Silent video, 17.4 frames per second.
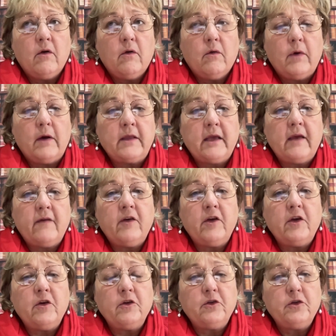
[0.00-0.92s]
whatever
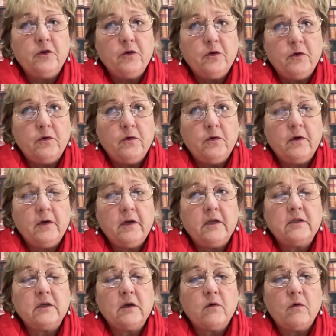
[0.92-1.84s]
you do
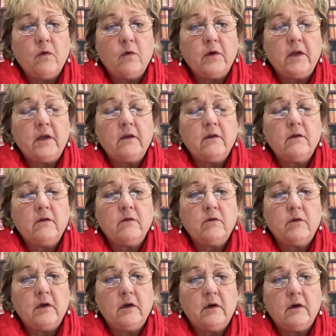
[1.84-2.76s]
is according
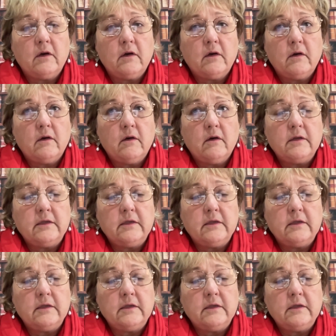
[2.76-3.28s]
to the